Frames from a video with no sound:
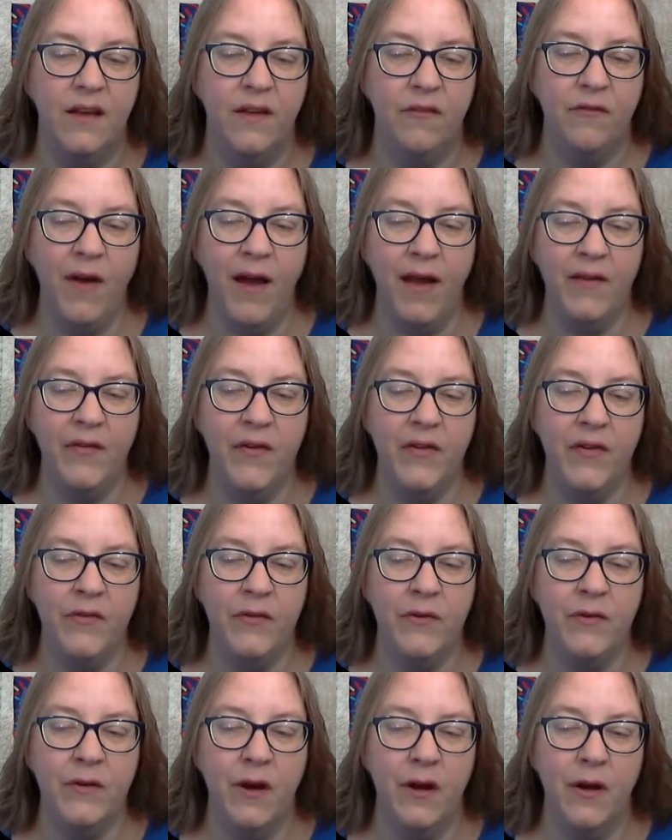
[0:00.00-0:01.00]
Five
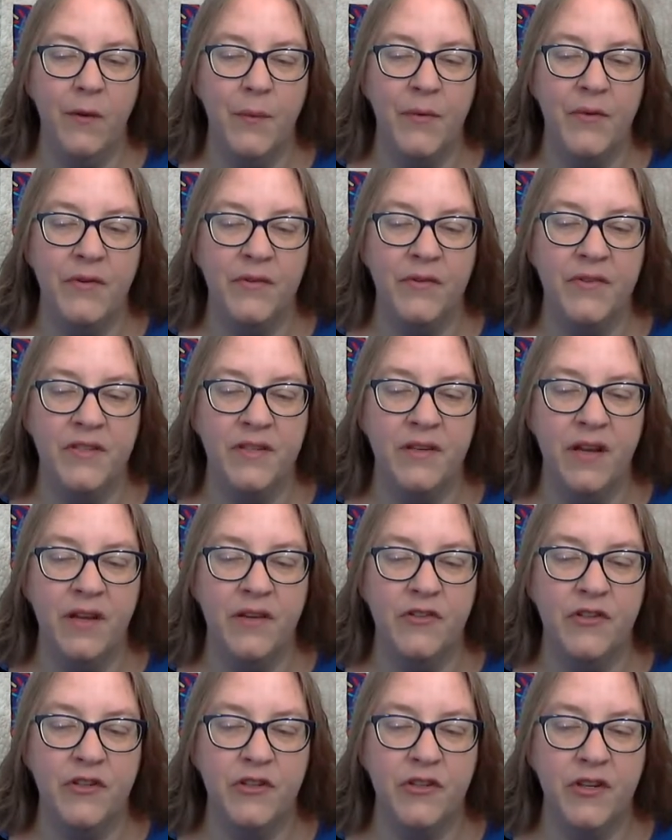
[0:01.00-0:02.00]
hundred carpenters and
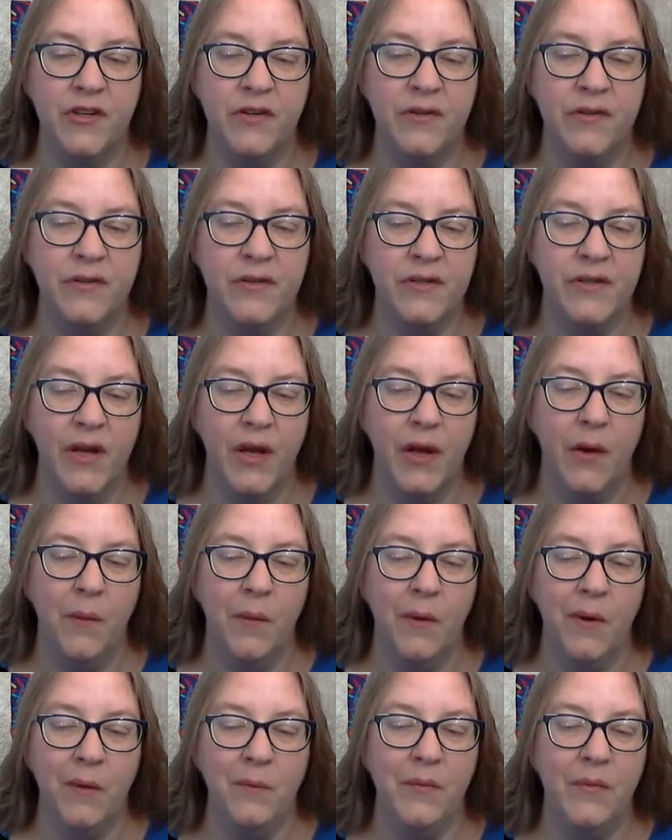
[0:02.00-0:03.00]
engineers
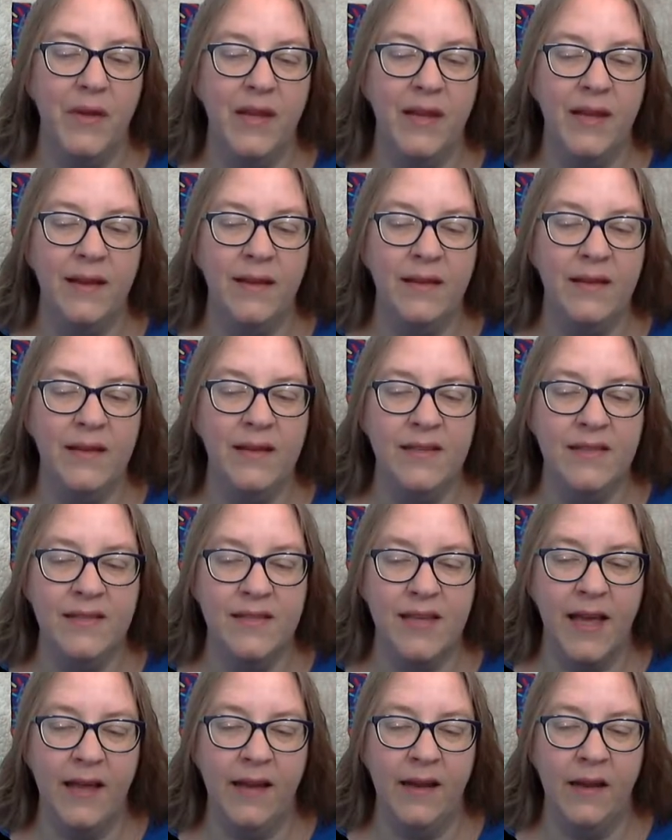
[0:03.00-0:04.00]
were immediately
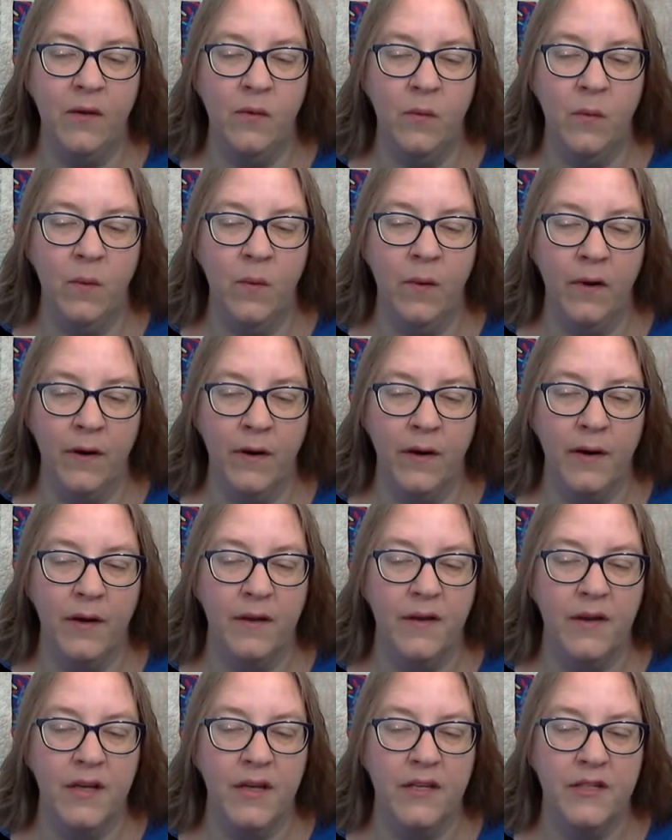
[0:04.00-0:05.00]
set at work
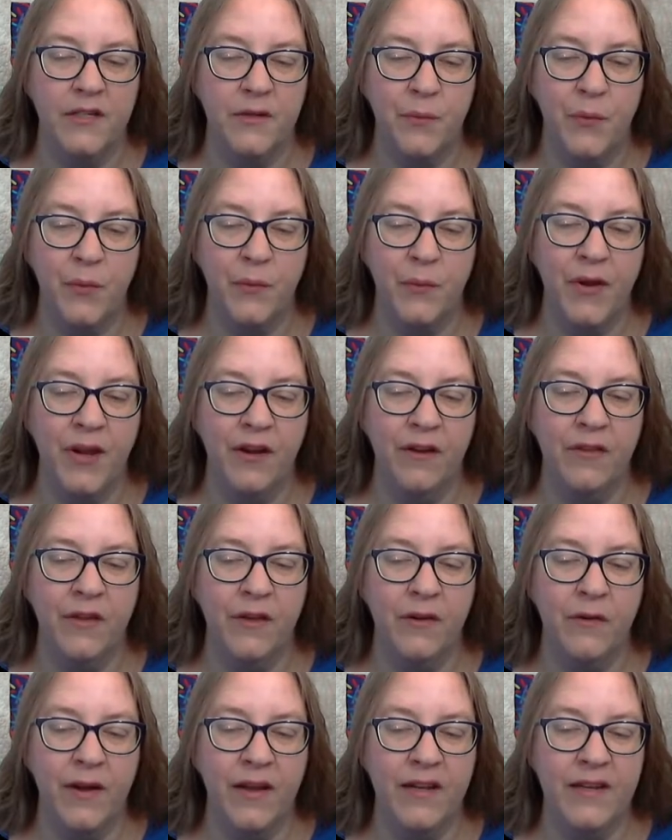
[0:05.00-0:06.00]
to prepare the
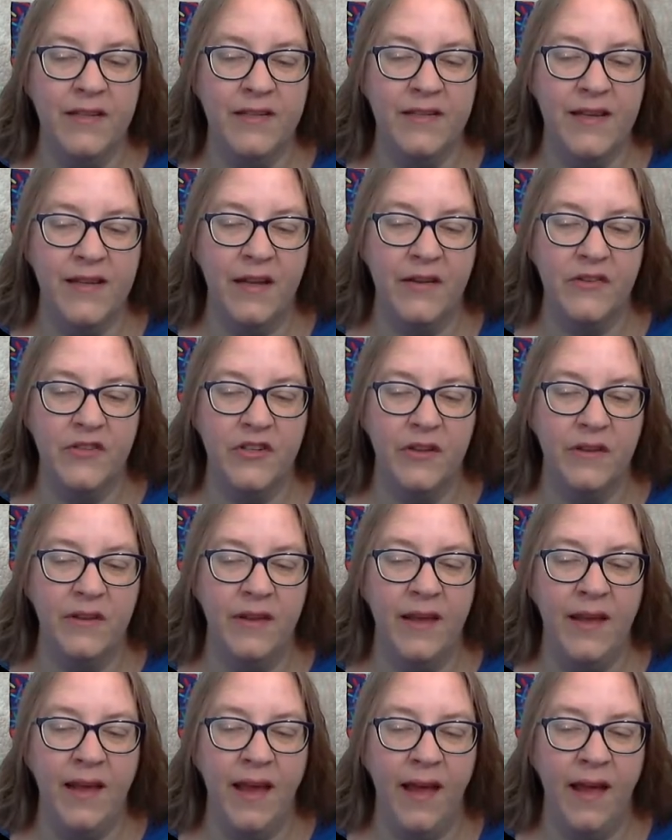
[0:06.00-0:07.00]
greatest engine
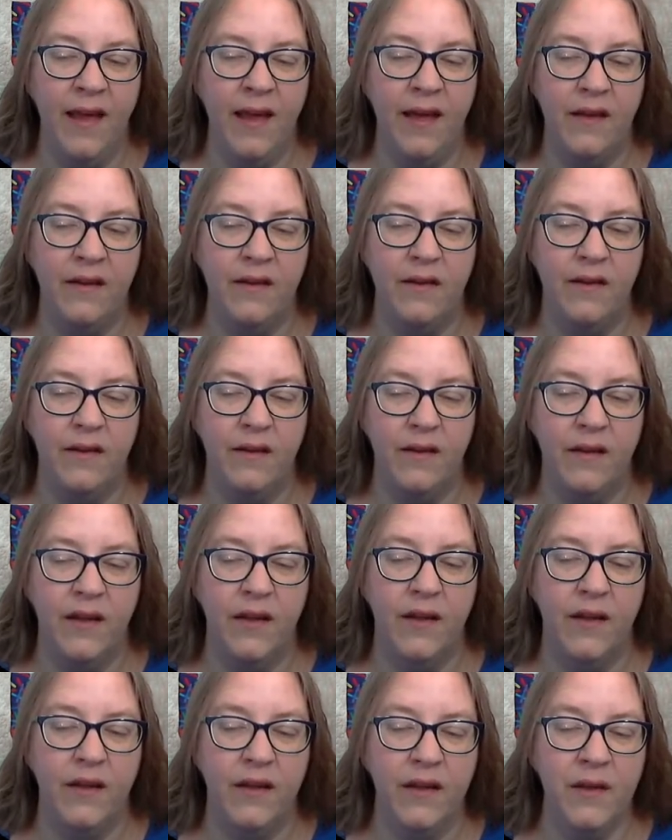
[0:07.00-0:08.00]
they had.
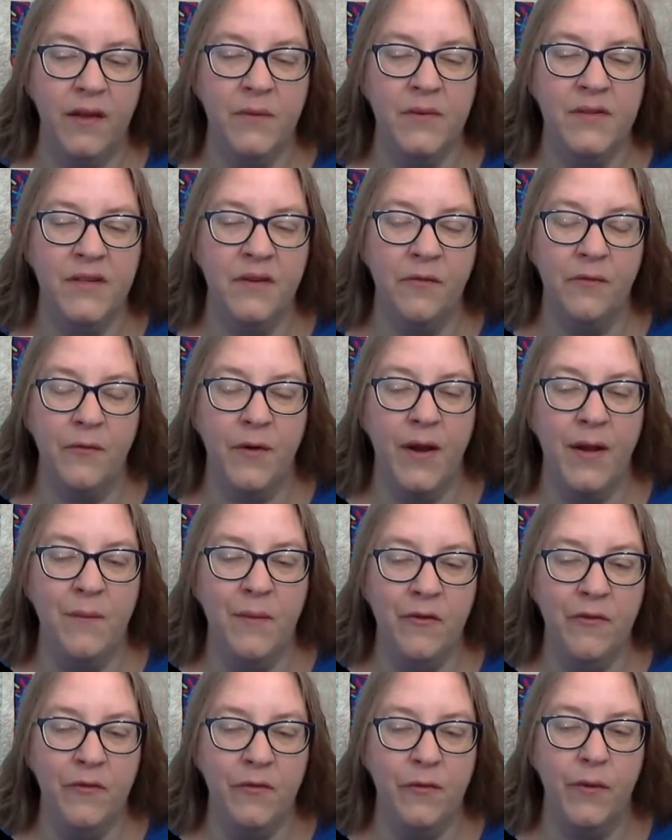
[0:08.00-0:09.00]
It was a frame
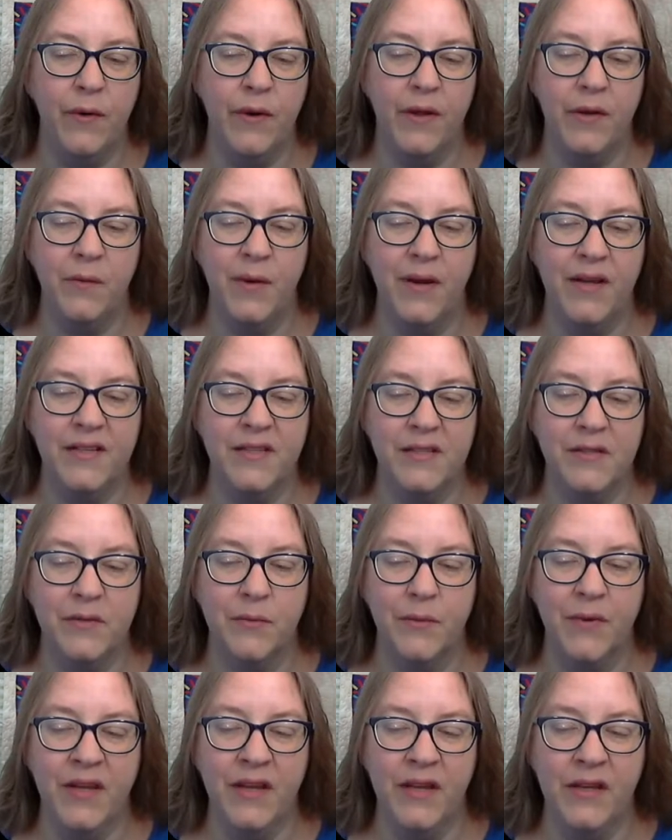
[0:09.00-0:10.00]
of wood raised
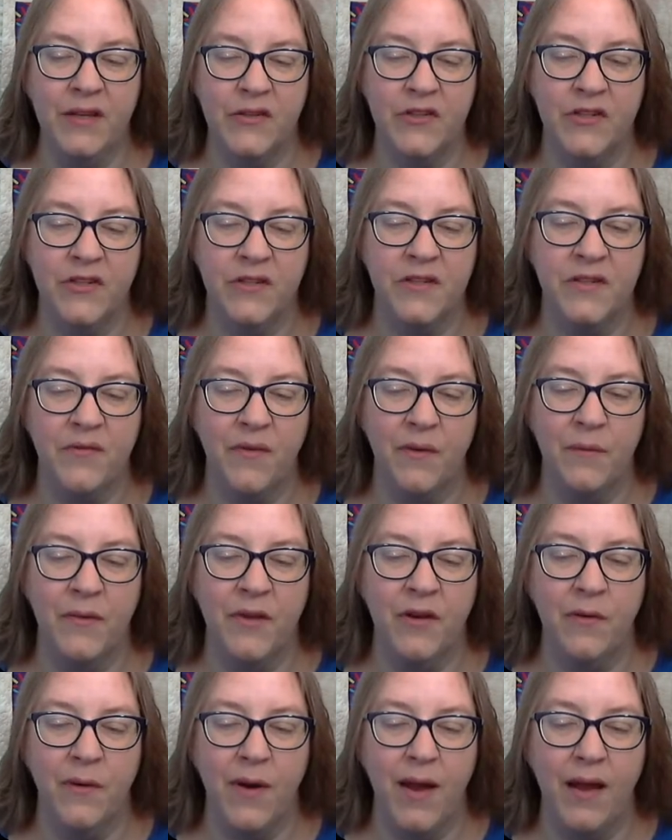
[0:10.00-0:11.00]
three inches from the
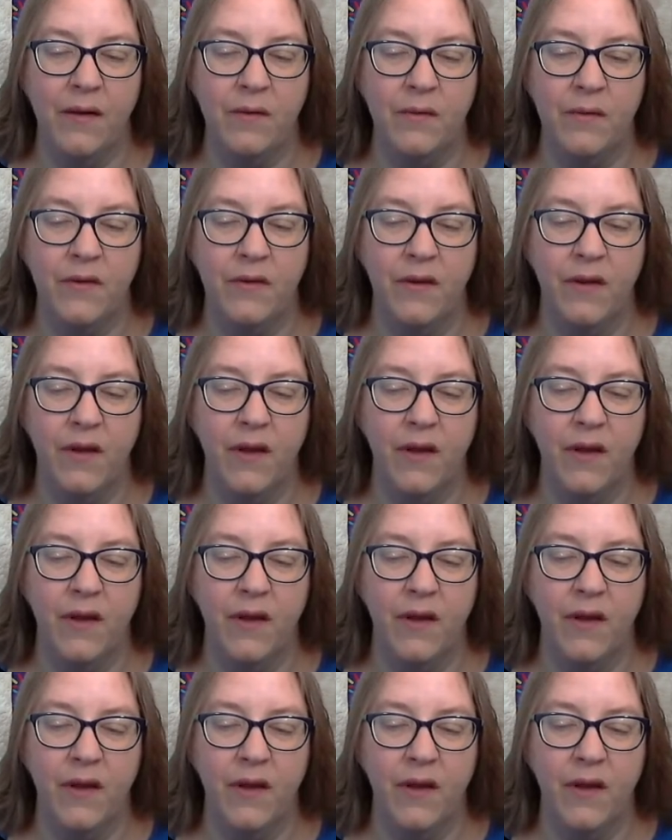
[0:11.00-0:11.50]
ground,